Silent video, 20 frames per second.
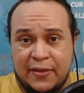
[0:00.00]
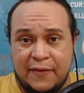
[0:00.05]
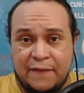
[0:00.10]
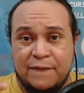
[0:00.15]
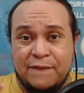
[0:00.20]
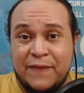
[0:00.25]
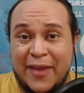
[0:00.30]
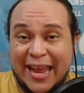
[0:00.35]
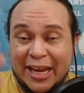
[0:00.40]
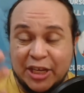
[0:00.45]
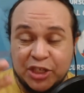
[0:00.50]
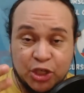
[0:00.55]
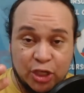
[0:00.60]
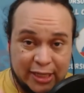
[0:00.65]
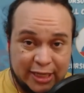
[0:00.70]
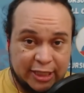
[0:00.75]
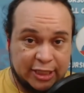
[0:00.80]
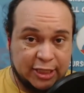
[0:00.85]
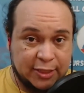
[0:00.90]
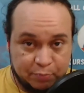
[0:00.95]
facial
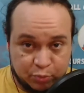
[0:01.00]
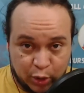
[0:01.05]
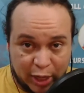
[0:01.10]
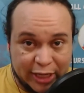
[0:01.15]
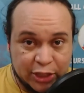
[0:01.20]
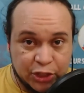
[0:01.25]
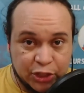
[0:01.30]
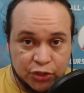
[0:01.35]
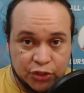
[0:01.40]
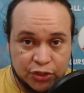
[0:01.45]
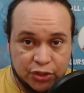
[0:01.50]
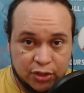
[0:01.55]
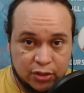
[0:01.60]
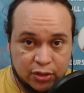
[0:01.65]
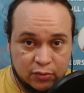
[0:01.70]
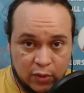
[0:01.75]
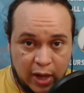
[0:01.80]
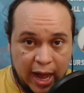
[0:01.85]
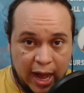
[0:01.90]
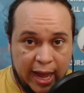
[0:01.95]

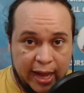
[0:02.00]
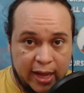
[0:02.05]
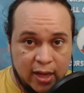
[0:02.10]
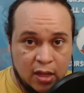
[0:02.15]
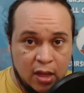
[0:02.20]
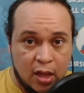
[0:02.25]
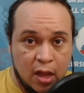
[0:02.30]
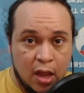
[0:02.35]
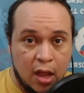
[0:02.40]
expressions, right?